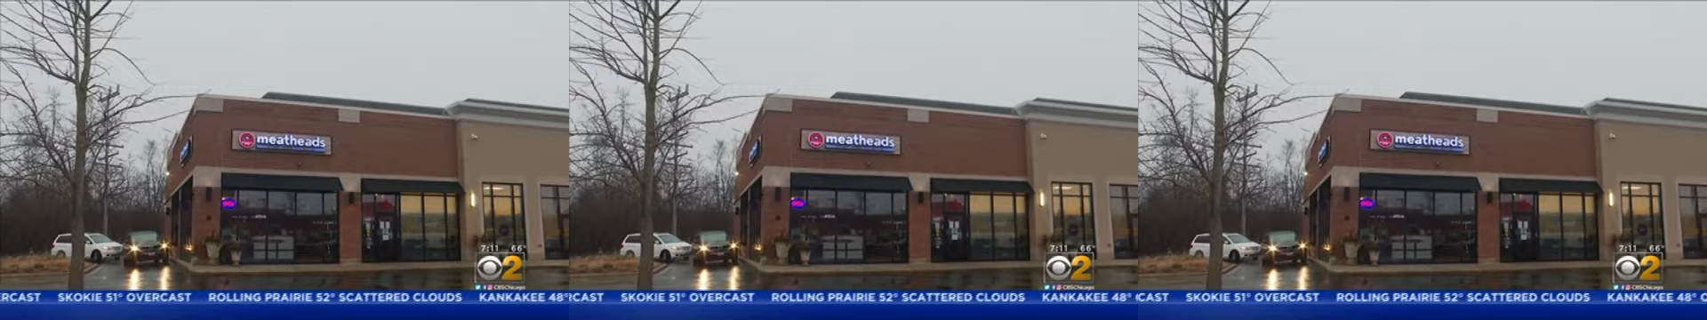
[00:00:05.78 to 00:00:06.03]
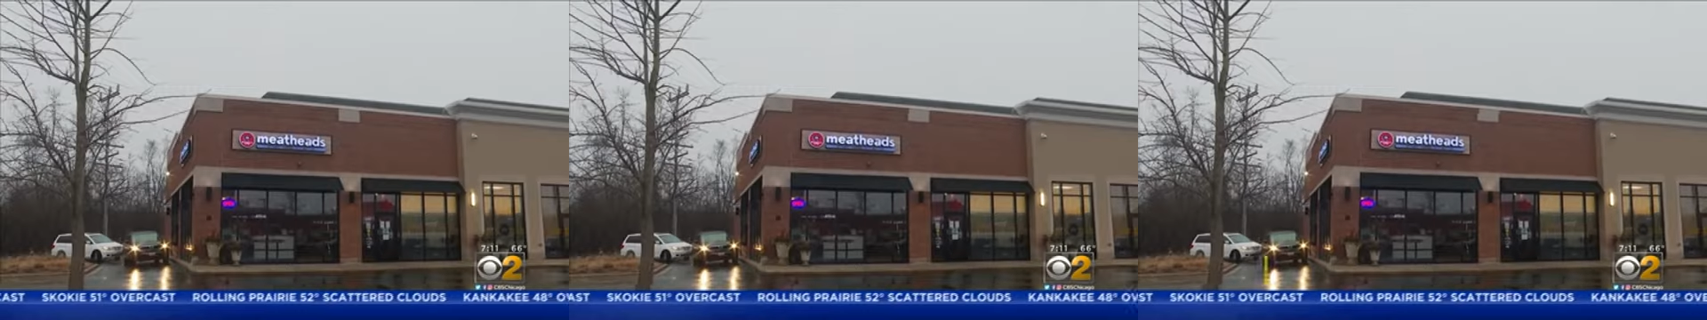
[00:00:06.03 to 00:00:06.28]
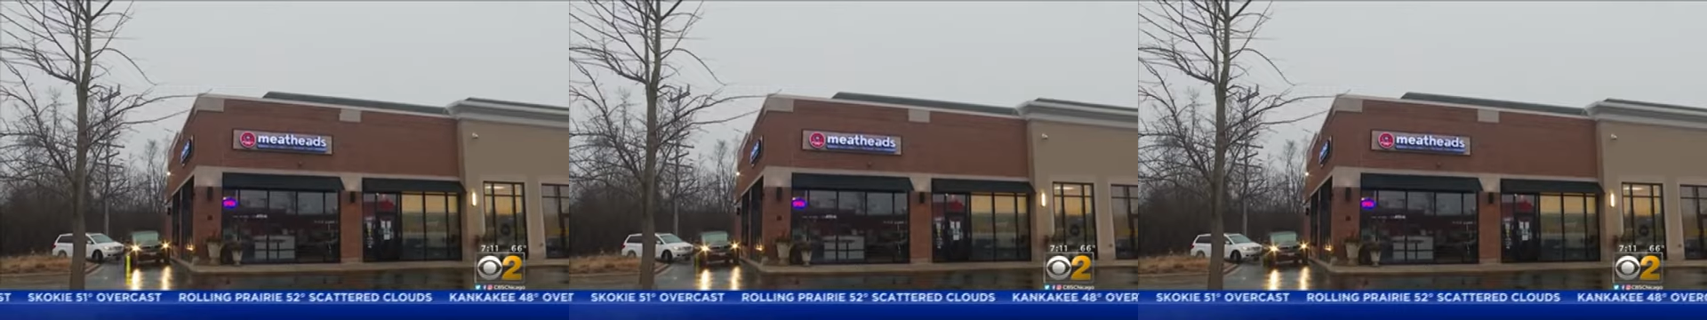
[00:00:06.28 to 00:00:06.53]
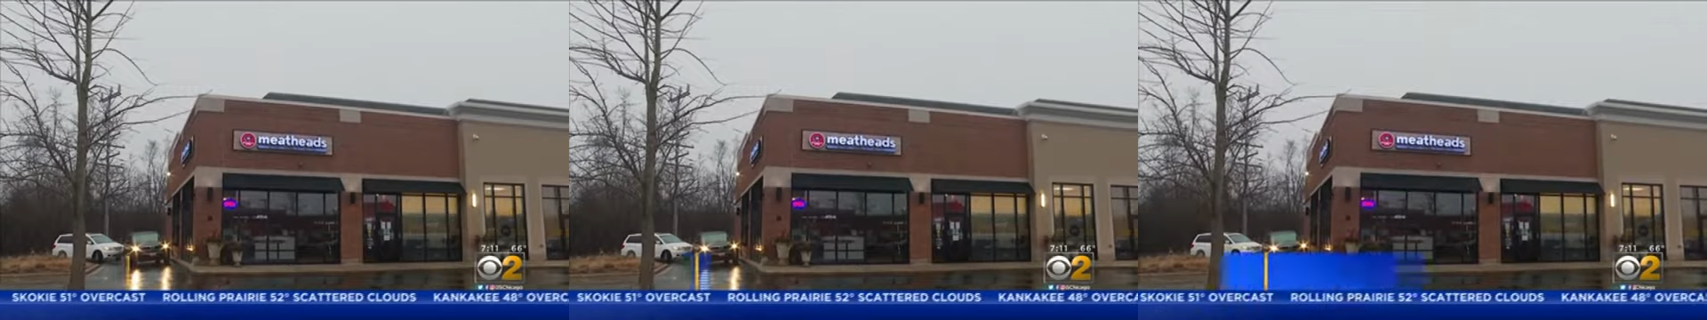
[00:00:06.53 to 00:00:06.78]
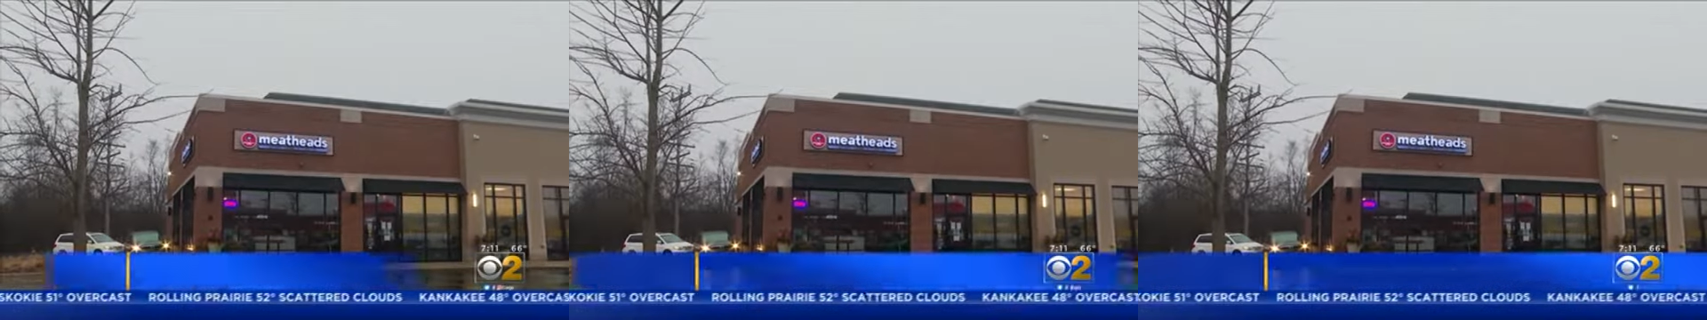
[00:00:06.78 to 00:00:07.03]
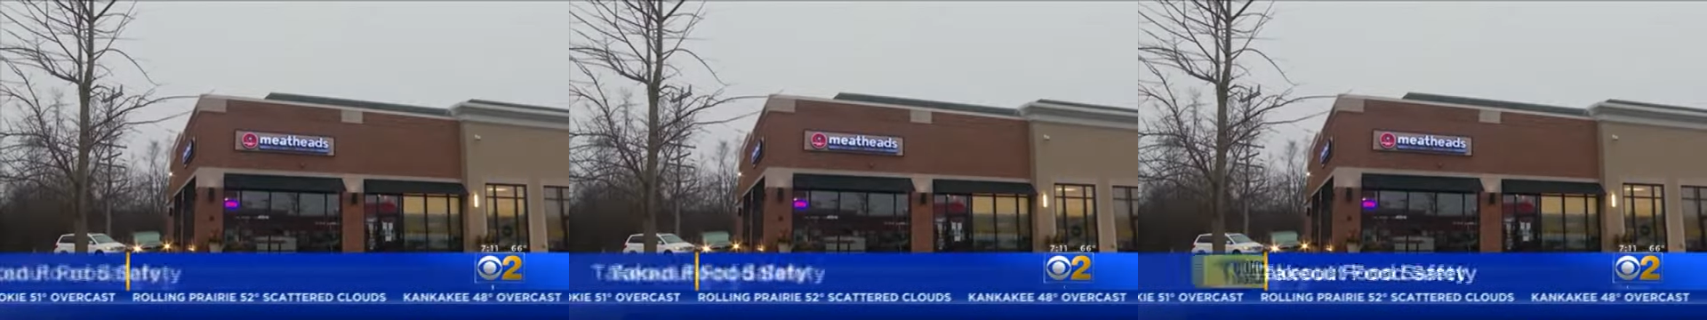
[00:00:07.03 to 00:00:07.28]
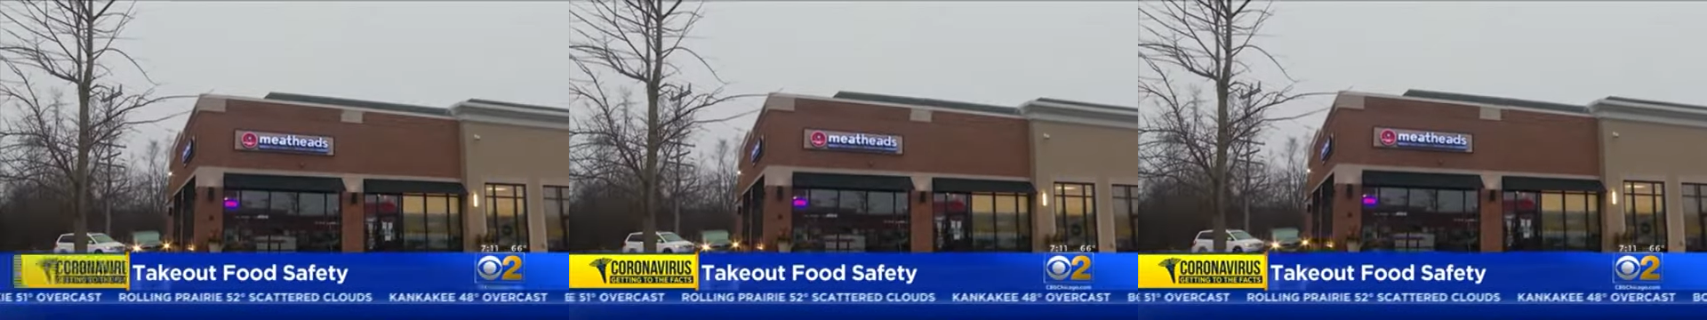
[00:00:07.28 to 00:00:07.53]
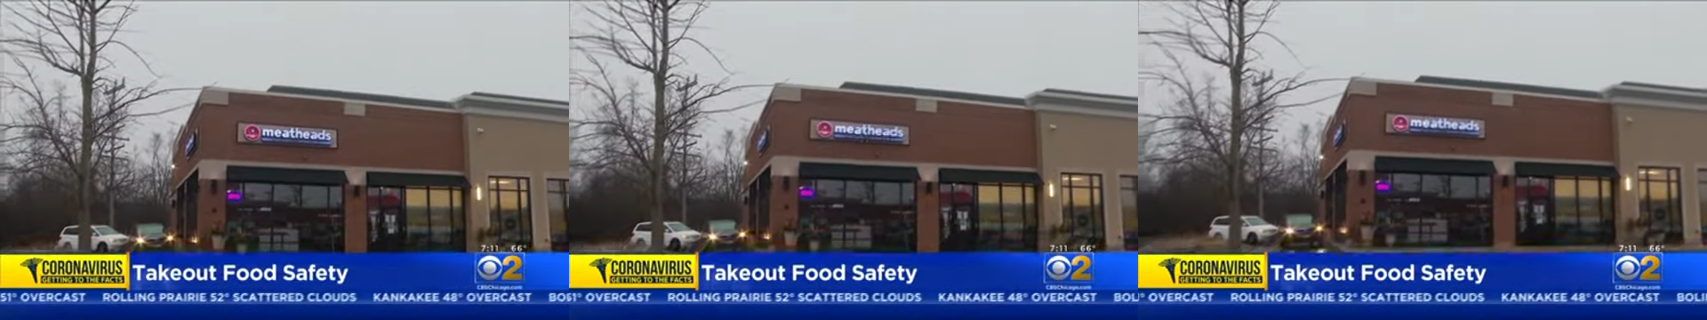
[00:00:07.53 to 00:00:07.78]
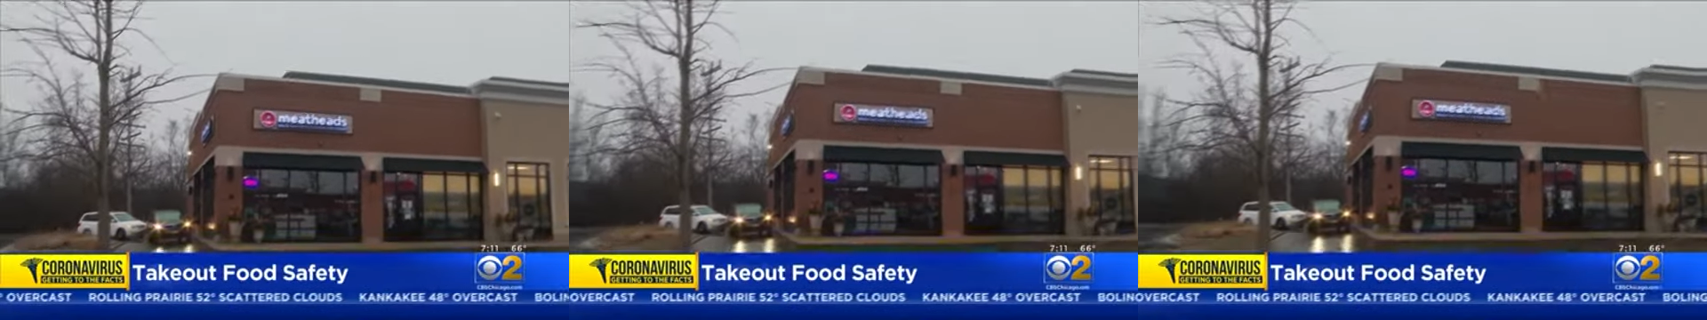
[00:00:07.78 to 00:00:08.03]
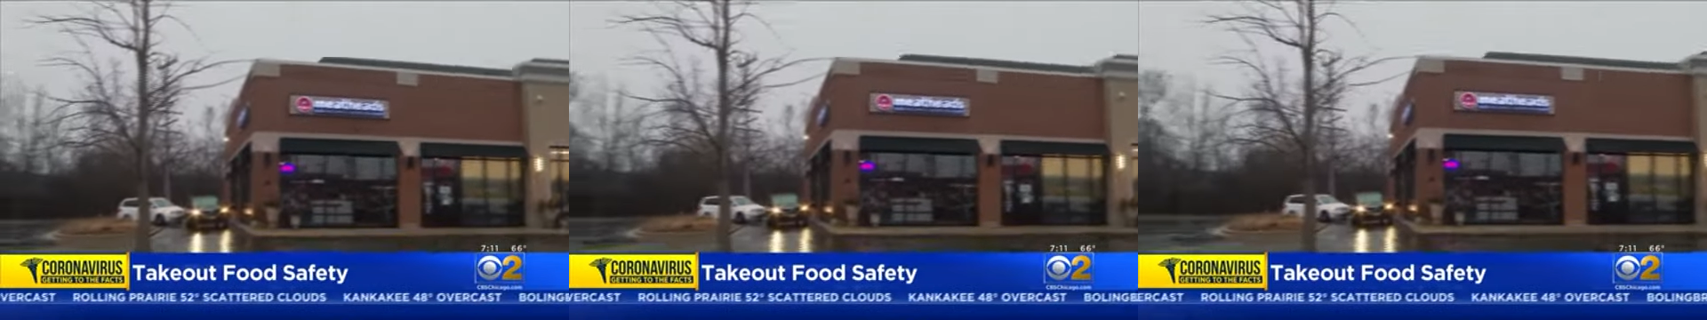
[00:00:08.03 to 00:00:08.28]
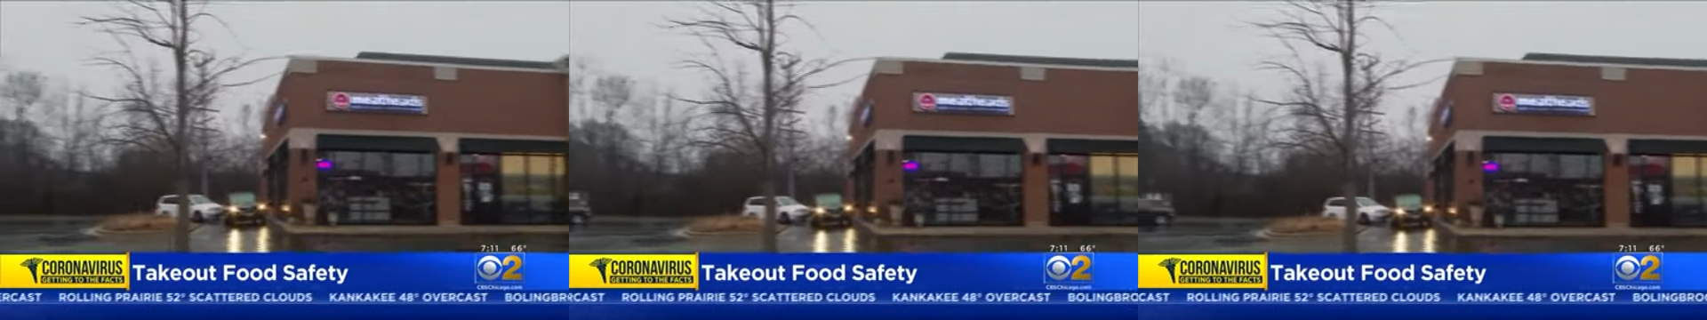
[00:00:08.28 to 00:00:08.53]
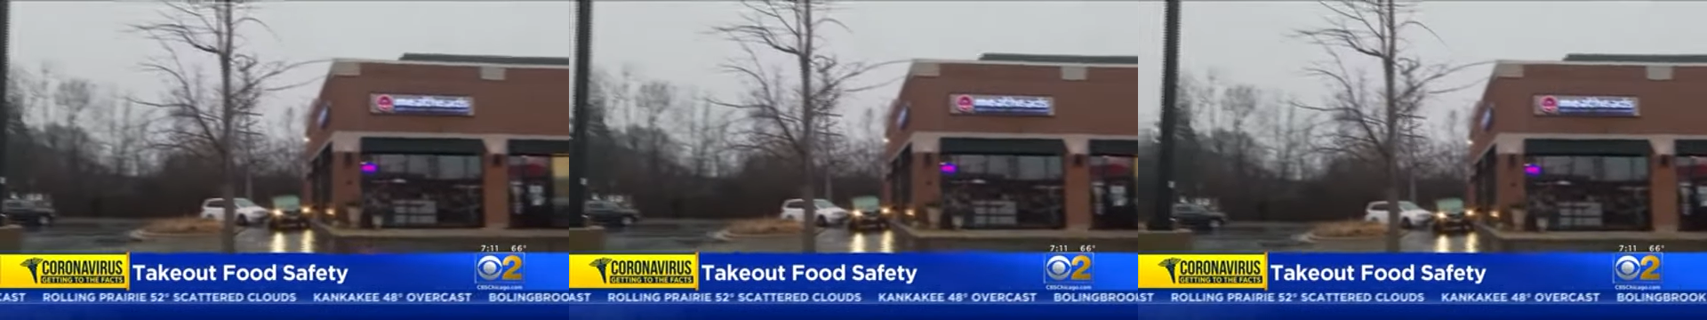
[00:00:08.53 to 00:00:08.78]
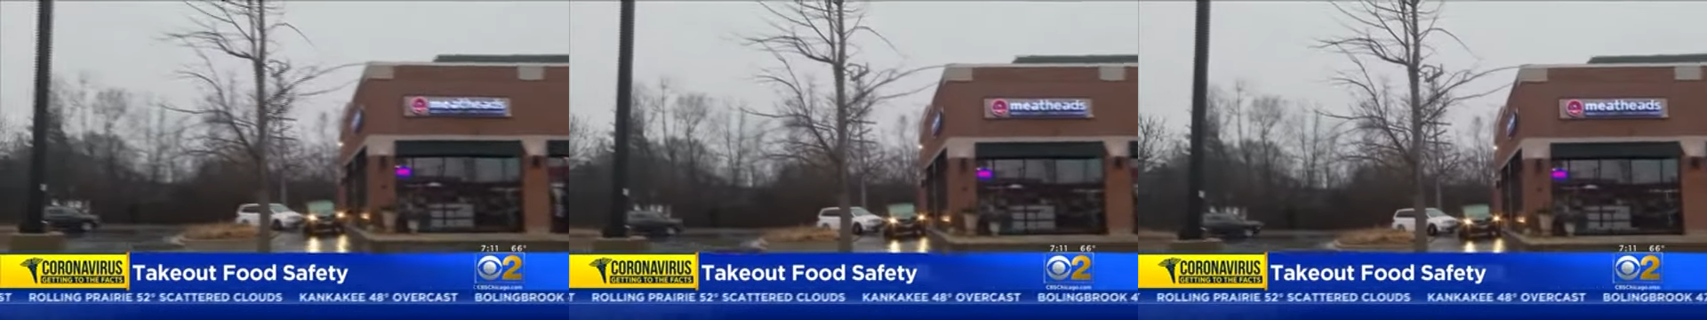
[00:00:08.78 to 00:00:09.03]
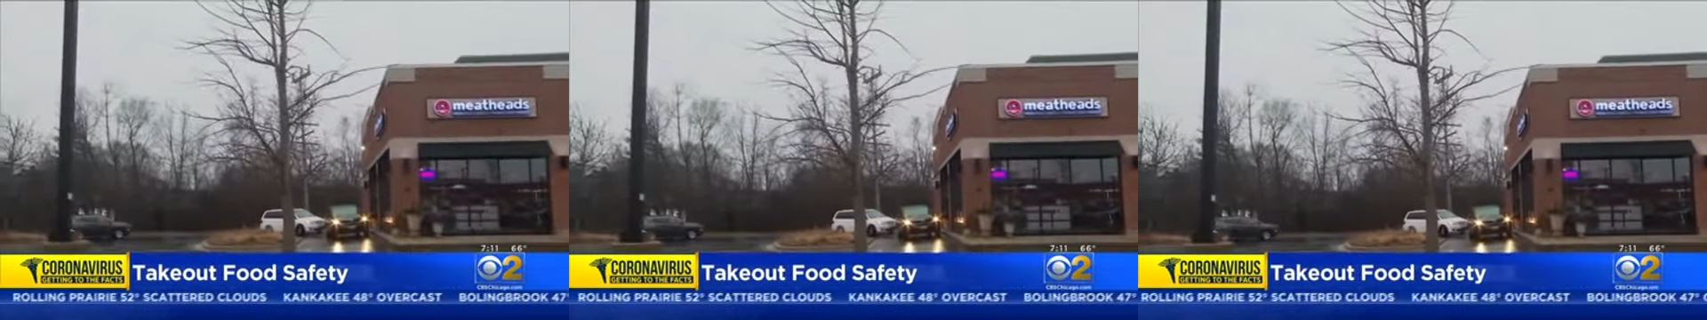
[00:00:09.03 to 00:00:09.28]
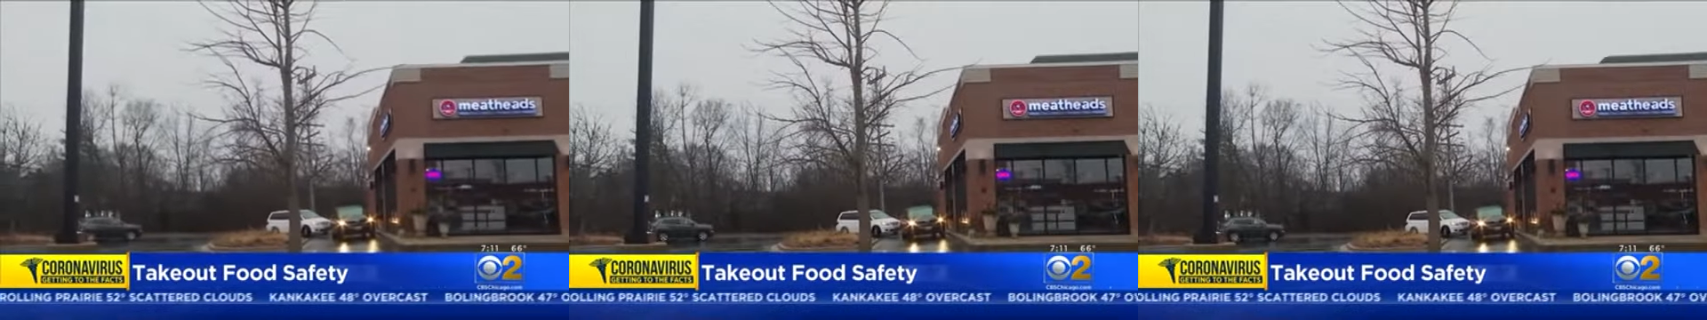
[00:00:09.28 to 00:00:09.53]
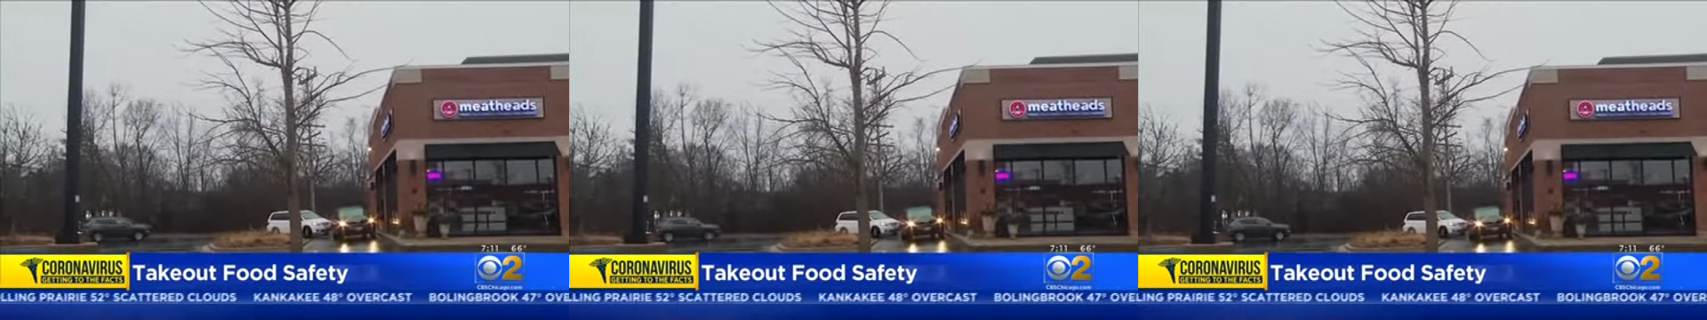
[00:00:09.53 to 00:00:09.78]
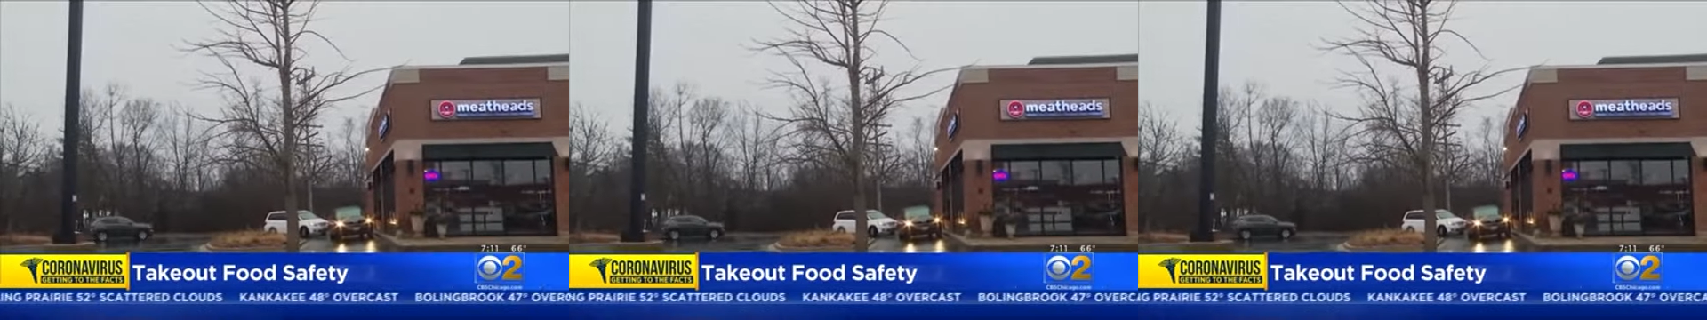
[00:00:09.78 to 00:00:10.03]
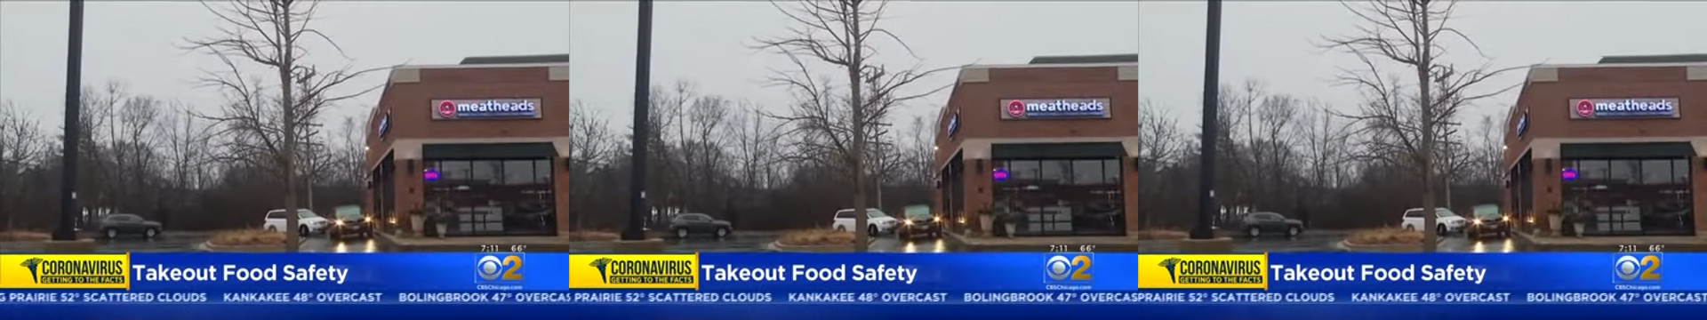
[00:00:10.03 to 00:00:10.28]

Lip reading: Nobody's mouth can be seen.